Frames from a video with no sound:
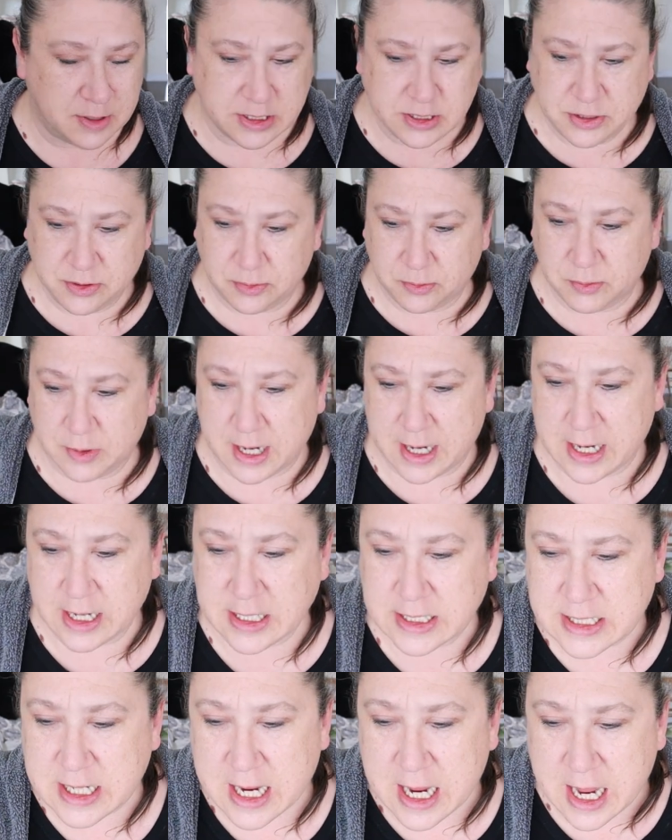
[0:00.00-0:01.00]
was
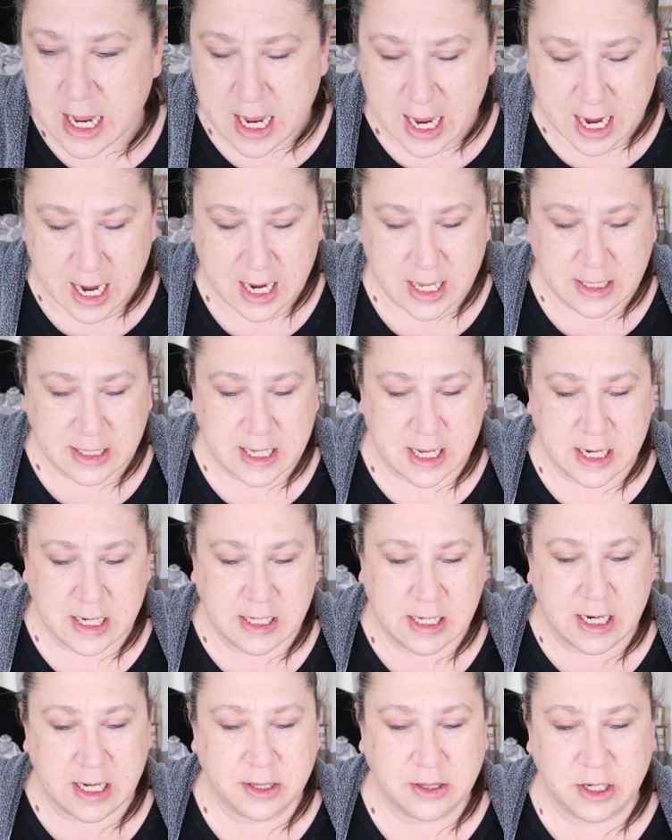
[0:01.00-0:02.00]
great. And
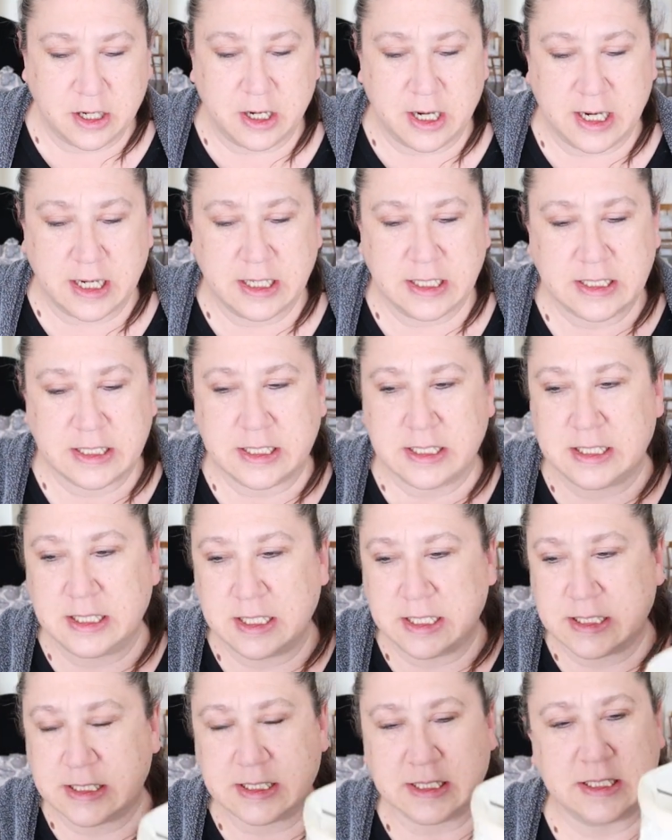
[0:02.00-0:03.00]
then there is
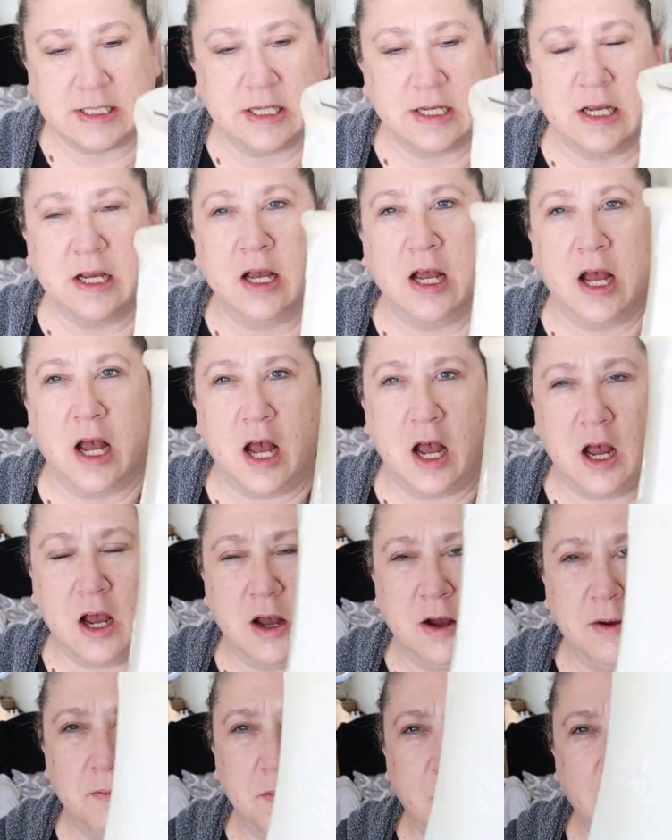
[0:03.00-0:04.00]
this
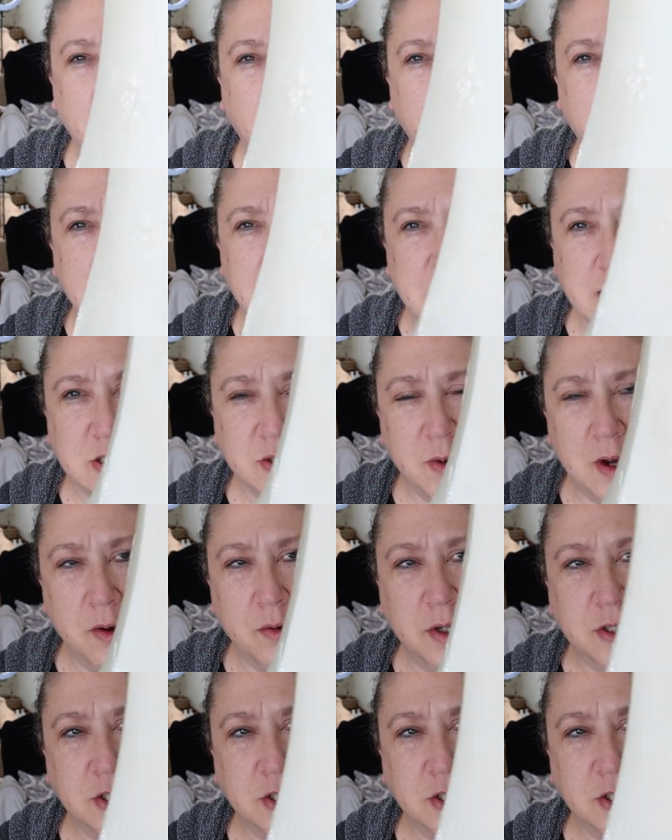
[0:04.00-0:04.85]
one as well,